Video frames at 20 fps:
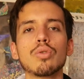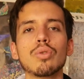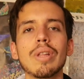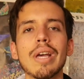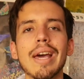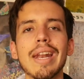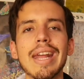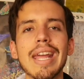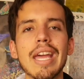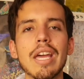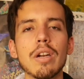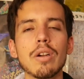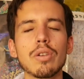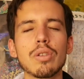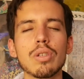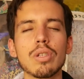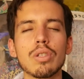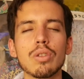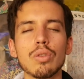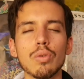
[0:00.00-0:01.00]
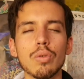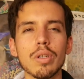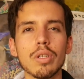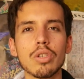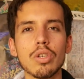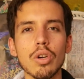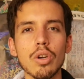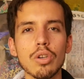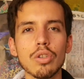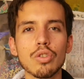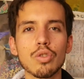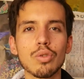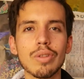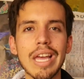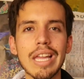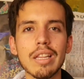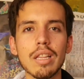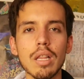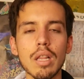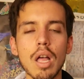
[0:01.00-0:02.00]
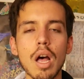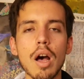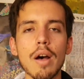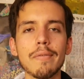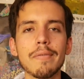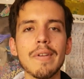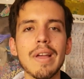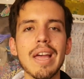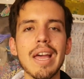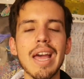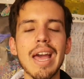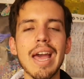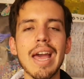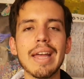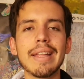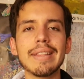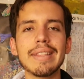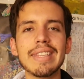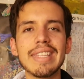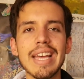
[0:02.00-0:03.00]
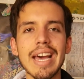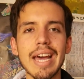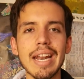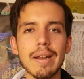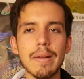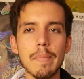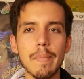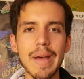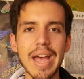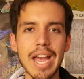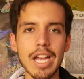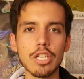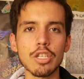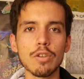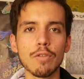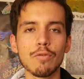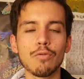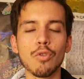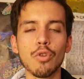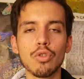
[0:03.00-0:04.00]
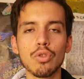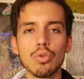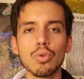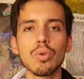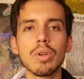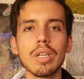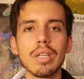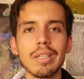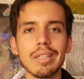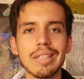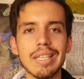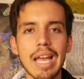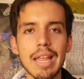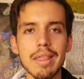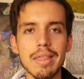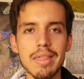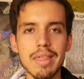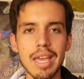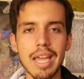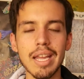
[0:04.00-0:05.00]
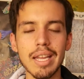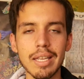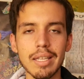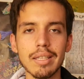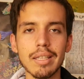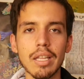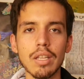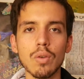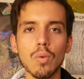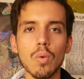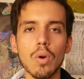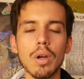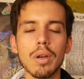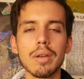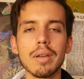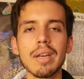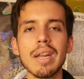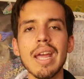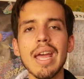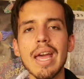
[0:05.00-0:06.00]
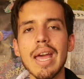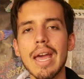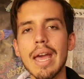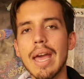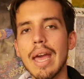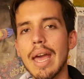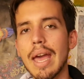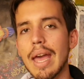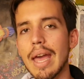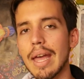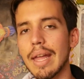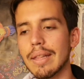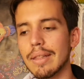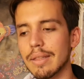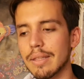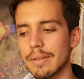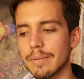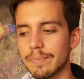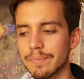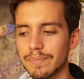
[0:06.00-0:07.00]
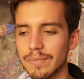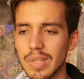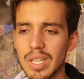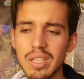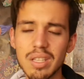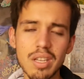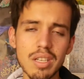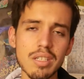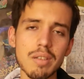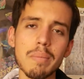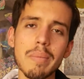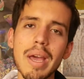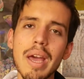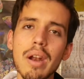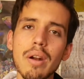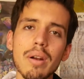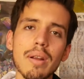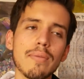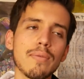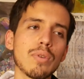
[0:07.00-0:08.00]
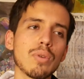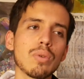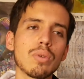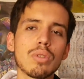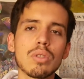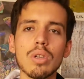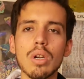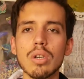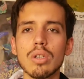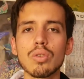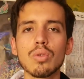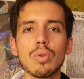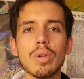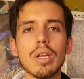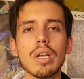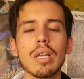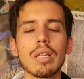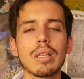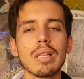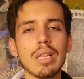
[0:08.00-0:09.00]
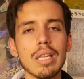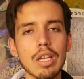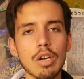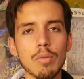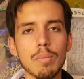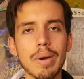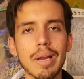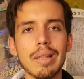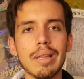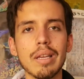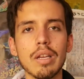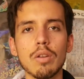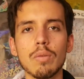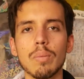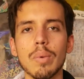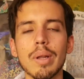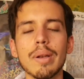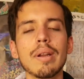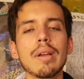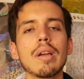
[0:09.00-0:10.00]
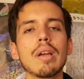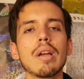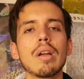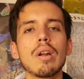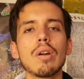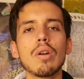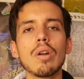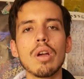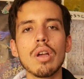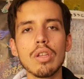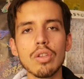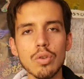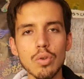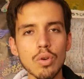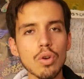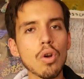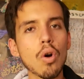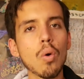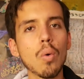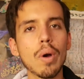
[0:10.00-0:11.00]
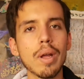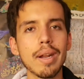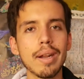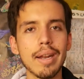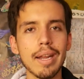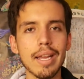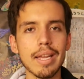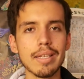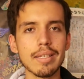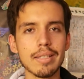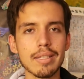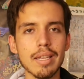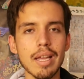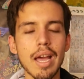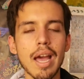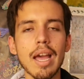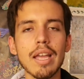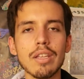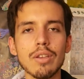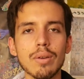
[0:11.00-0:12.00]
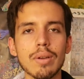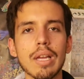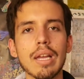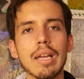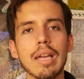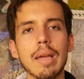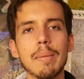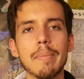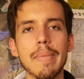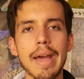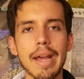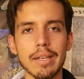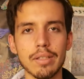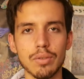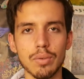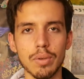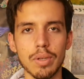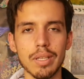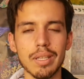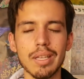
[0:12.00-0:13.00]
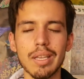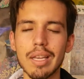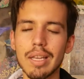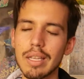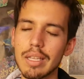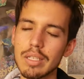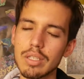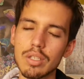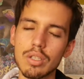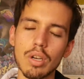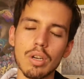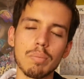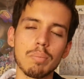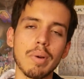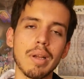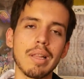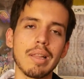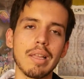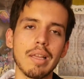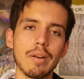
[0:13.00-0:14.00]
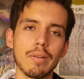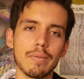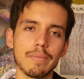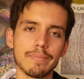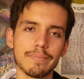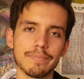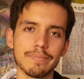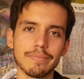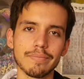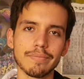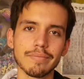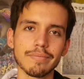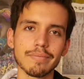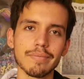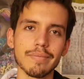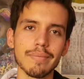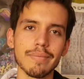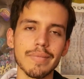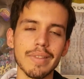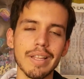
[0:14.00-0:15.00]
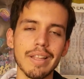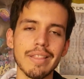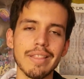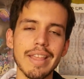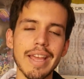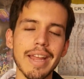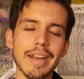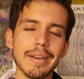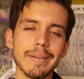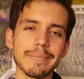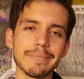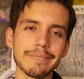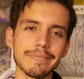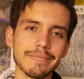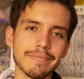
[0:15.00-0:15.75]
to that energy, to return to that love and that passion for doing that thing that you wanted. And it doesn't matter if you start doing it little by little, but you know what it is and you can get back to it. Start by little. Then,